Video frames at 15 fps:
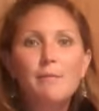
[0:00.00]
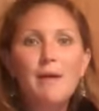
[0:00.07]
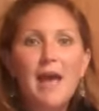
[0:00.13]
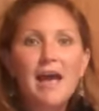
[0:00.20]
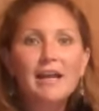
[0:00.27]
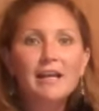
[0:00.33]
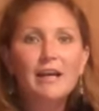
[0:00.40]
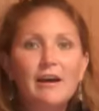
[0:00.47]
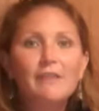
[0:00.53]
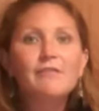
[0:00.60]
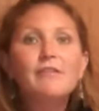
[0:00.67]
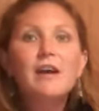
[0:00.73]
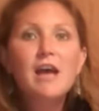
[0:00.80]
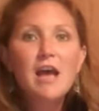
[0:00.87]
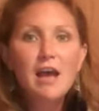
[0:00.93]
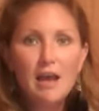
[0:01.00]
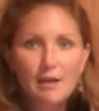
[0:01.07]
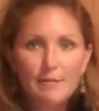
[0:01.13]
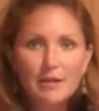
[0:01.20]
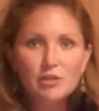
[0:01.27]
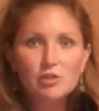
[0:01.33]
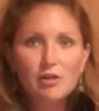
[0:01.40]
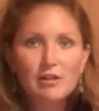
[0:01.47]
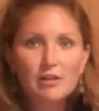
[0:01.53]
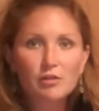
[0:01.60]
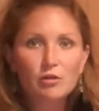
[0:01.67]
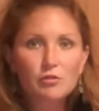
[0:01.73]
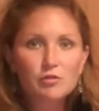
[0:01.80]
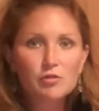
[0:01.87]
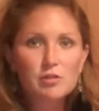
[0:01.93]
back of, I met you at the
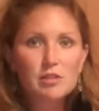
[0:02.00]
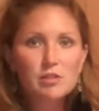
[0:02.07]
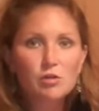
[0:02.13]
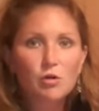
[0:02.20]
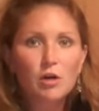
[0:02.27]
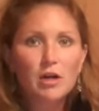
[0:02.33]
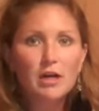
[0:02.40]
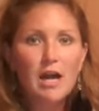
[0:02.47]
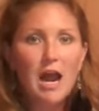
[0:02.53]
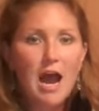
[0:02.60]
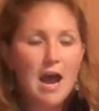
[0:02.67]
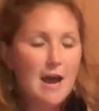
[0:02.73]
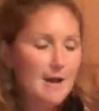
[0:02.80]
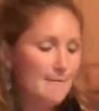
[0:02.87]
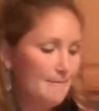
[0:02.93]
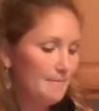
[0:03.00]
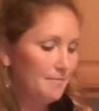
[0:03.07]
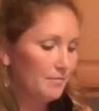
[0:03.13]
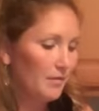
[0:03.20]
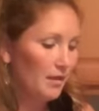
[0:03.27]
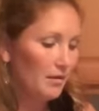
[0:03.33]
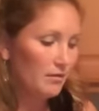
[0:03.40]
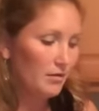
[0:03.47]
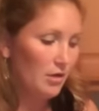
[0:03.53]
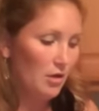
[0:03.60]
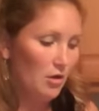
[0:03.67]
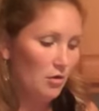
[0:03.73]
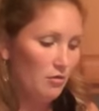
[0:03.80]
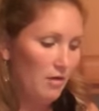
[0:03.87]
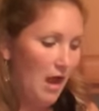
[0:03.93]
grocery store, you
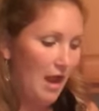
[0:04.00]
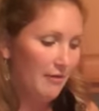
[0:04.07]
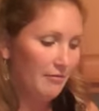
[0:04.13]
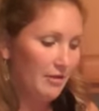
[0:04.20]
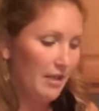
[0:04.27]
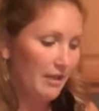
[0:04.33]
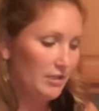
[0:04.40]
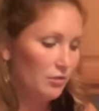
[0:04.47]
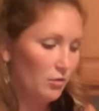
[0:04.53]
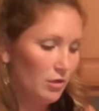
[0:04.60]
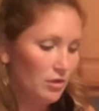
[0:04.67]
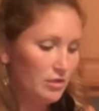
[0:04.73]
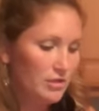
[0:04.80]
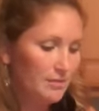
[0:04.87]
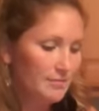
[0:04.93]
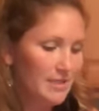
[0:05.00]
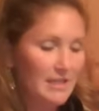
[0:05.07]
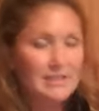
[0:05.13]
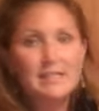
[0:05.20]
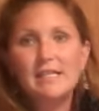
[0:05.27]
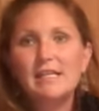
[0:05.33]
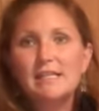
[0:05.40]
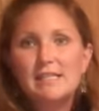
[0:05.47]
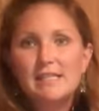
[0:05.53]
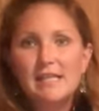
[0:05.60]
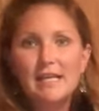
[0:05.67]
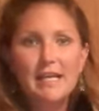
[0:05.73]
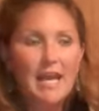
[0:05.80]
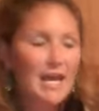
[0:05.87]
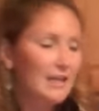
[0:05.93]
know, I would like to order some Scentsy and
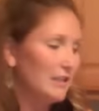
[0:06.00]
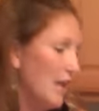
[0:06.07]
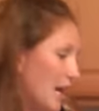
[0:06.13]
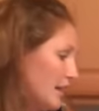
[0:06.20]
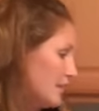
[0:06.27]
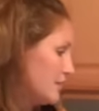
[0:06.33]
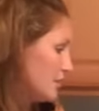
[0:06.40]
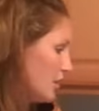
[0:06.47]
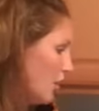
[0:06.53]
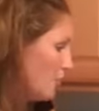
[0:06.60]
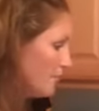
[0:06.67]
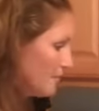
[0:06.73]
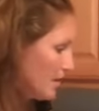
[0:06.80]
see a catalog. So